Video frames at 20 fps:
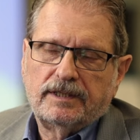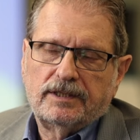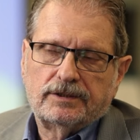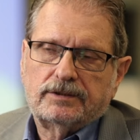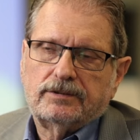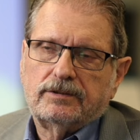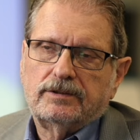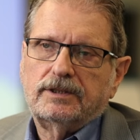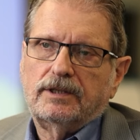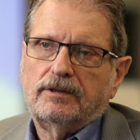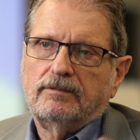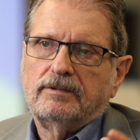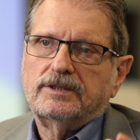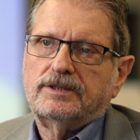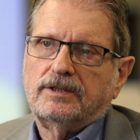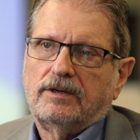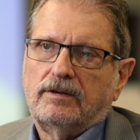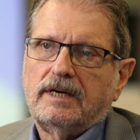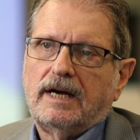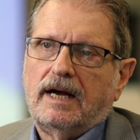The surgery was
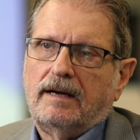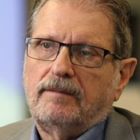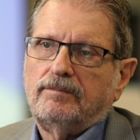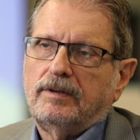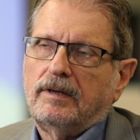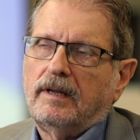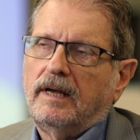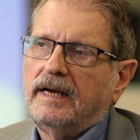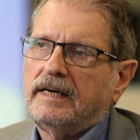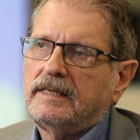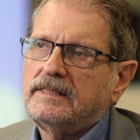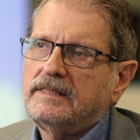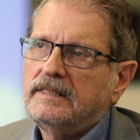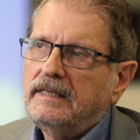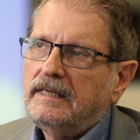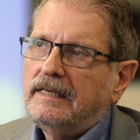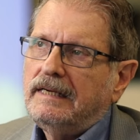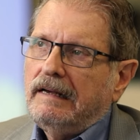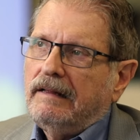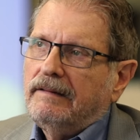so complex
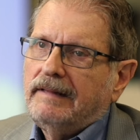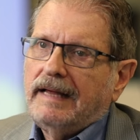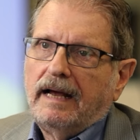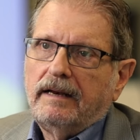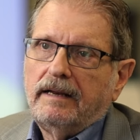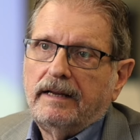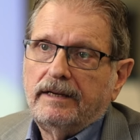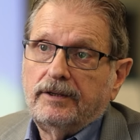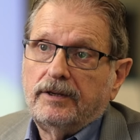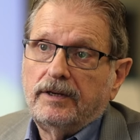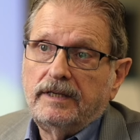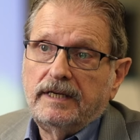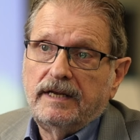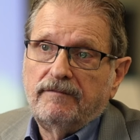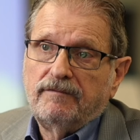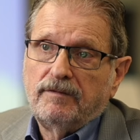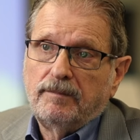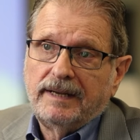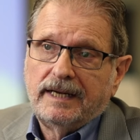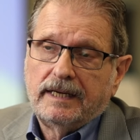that it couldn't
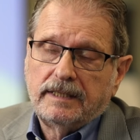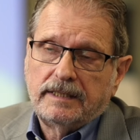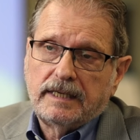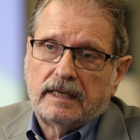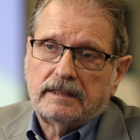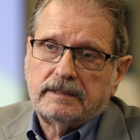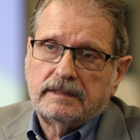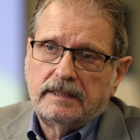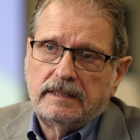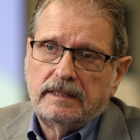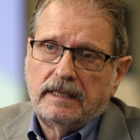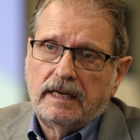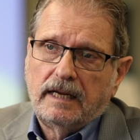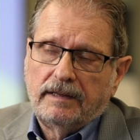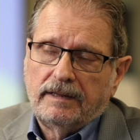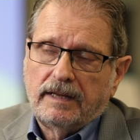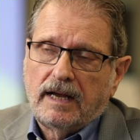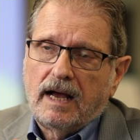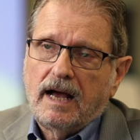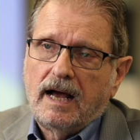even be conducted
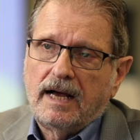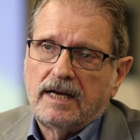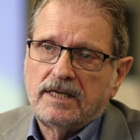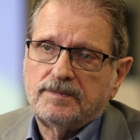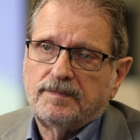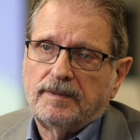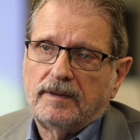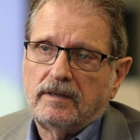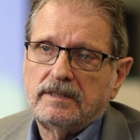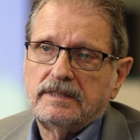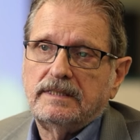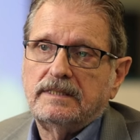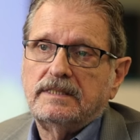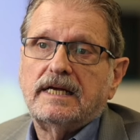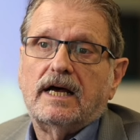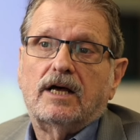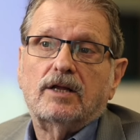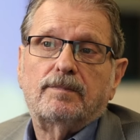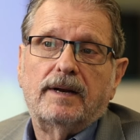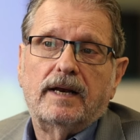in the hospitals in
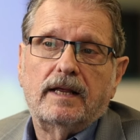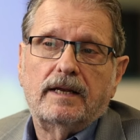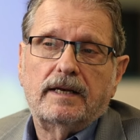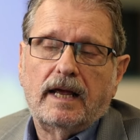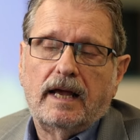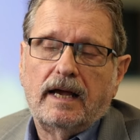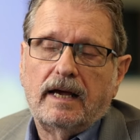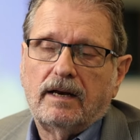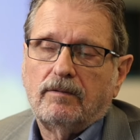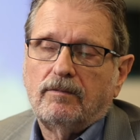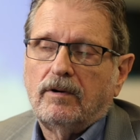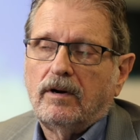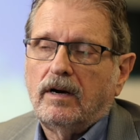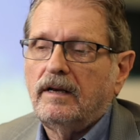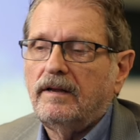South Bend, Indiana, where I